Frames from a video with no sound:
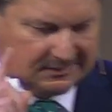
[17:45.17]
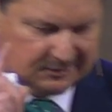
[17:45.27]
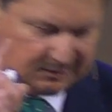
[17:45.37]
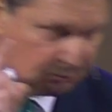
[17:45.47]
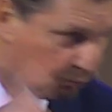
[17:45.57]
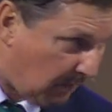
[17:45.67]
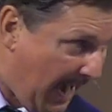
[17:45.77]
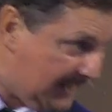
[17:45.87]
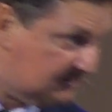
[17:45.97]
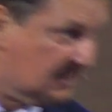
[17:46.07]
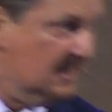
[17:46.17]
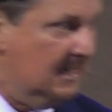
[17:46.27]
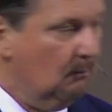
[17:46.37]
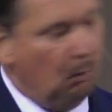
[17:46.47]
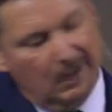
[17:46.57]
what is right
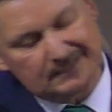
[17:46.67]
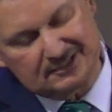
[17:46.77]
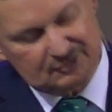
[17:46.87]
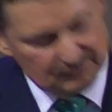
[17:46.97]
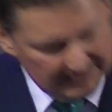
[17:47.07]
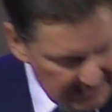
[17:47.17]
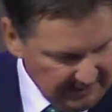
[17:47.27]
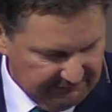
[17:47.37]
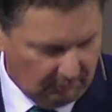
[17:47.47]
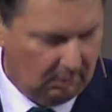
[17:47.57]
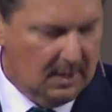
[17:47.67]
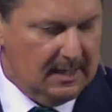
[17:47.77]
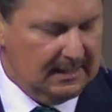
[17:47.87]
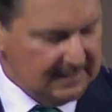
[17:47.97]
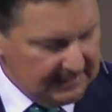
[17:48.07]
and what is evil.
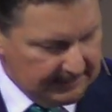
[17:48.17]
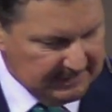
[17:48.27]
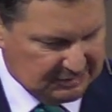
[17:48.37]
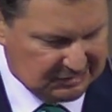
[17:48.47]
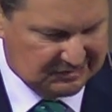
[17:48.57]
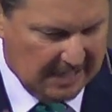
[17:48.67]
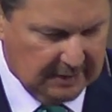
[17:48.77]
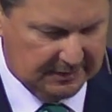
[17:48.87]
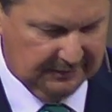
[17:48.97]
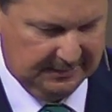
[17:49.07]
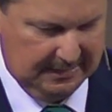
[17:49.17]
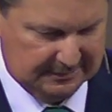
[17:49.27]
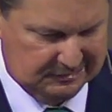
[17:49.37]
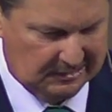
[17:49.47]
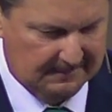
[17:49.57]
And let me just tell you
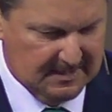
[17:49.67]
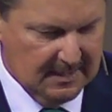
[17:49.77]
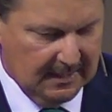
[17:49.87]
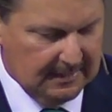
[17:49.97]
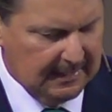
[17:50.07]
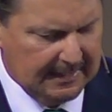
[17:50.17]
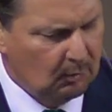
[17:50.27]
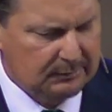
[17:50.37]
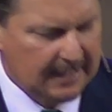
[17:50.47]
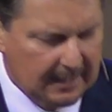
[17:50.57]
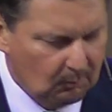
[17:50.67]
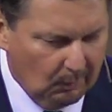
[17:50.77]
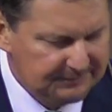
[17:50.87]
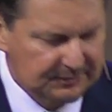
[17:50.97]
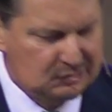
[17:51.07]
this. I don't care
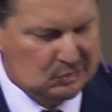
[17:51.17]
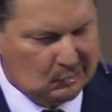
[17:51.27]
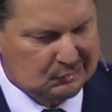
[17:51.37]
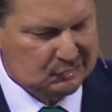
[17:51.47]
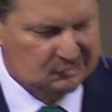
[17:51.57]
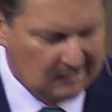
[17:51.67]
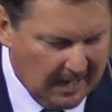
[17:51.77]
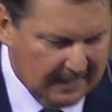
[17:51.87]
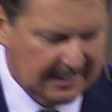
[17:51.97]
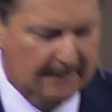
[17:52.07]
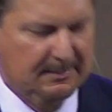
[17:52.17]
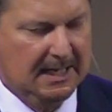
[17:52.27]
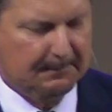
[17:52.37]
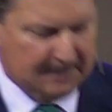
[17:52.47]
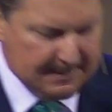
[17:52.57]
what the church is like, how
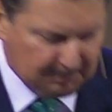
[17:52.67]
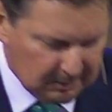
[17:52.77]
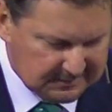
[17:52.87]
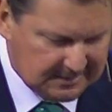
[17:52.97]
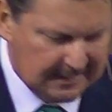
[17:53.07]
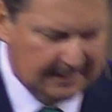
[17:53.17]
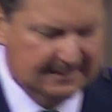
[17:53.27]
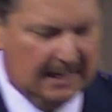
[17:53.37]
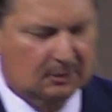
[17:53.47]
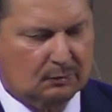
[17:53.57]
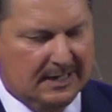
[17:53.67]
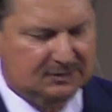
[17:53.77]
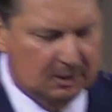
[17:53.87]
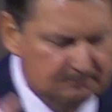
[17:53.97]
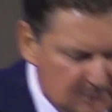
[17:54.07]
many people attend, how
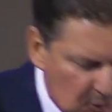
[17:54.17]
great their